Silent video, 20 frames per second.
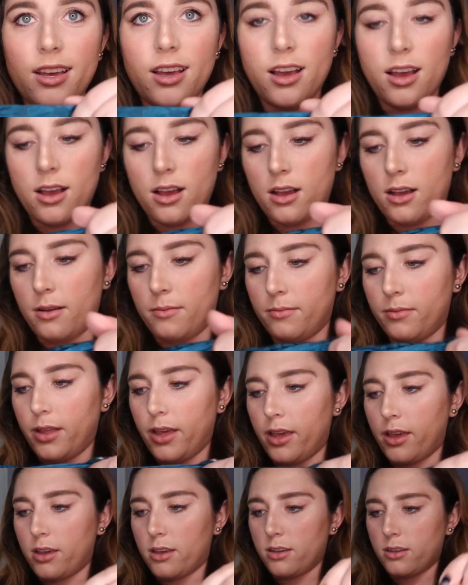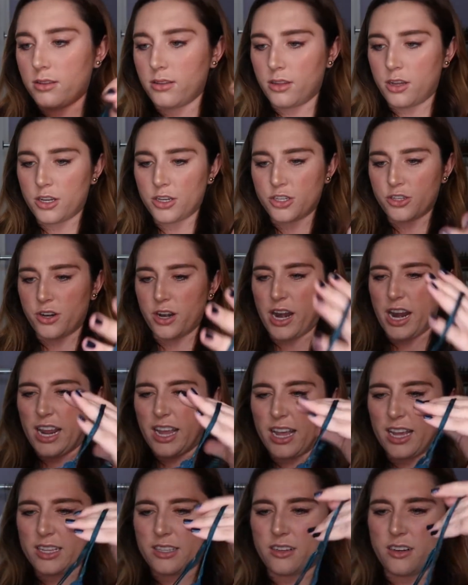like lingerie, I
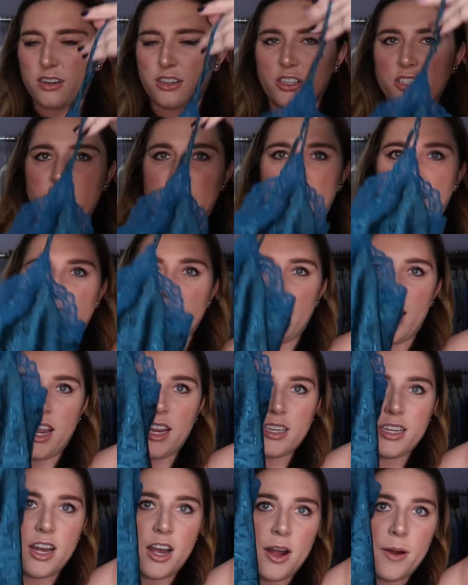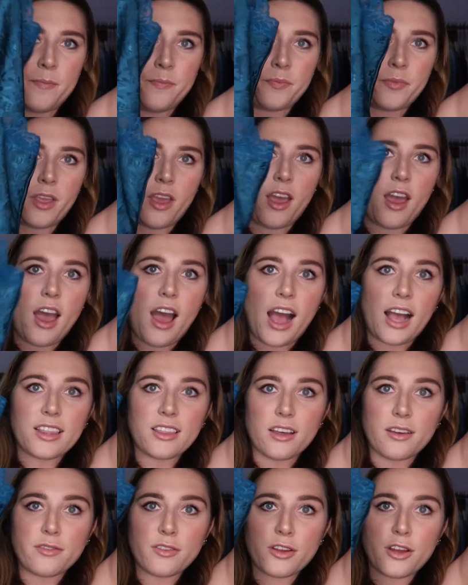guess, or just like a tank top. I
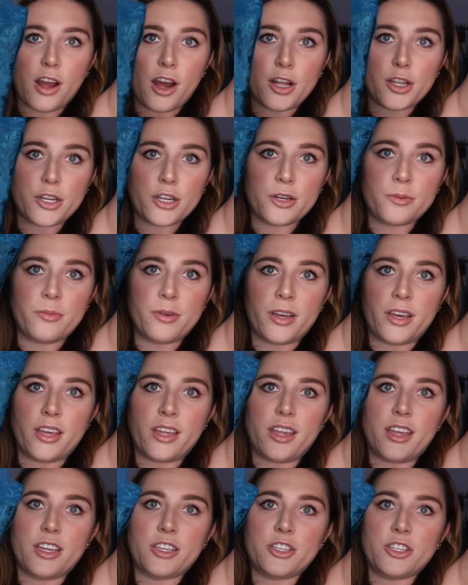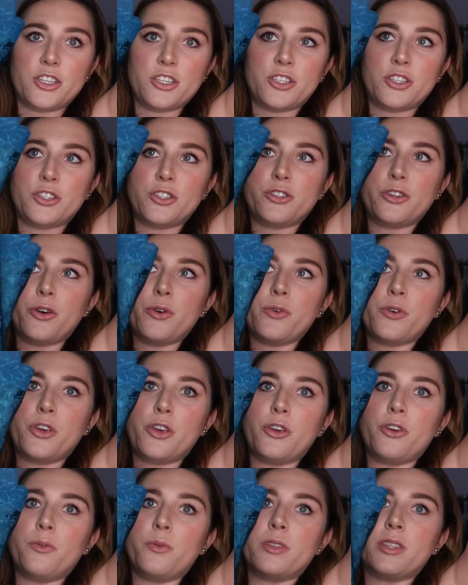love the color, but it's just so
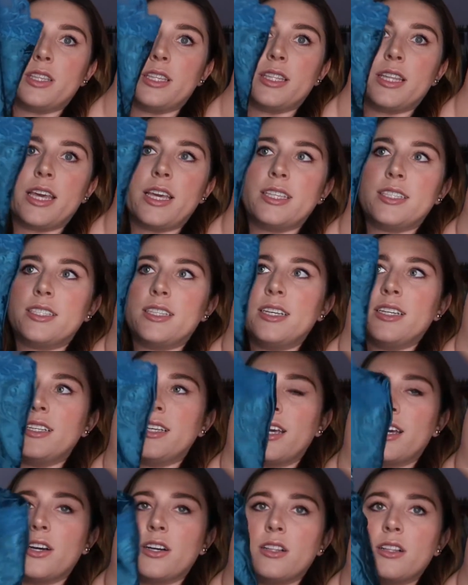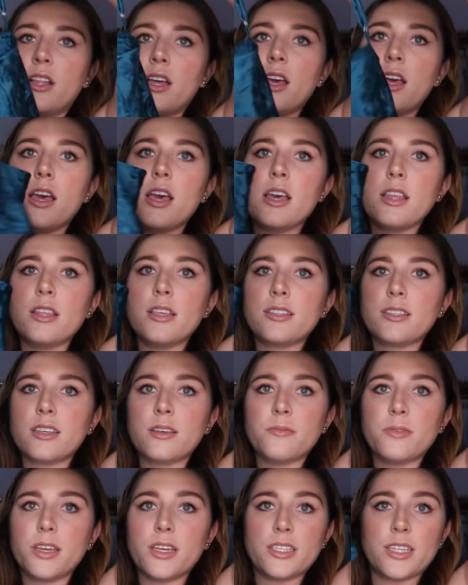cute with the lace detail. This
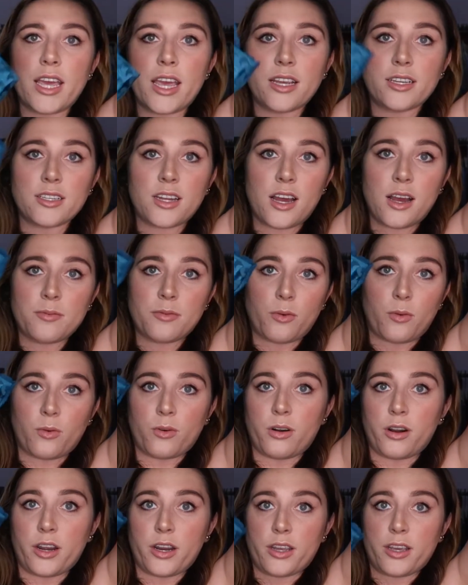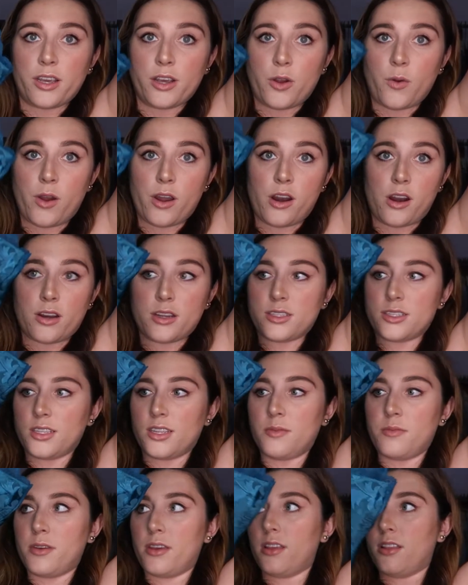can be a tank top, or it can quite
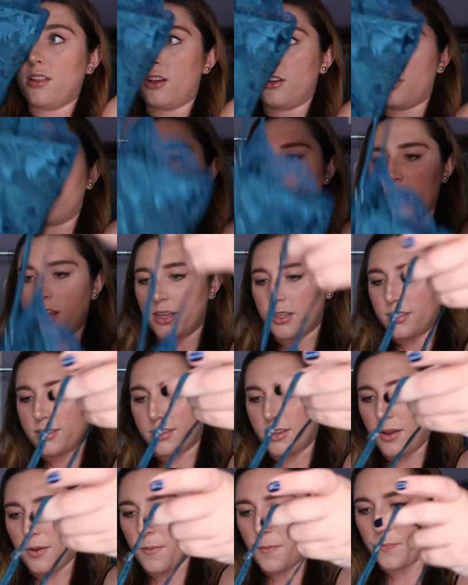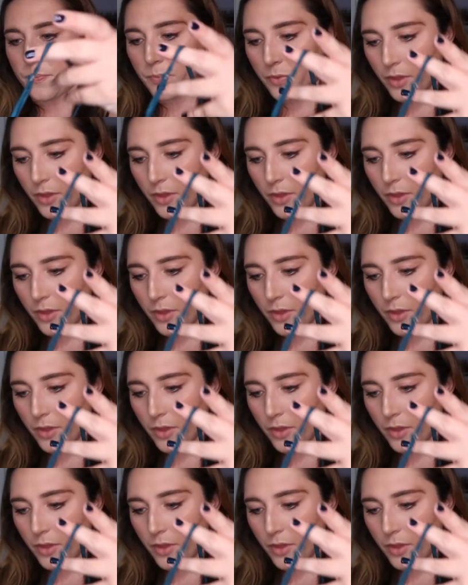honestly be lingerie. So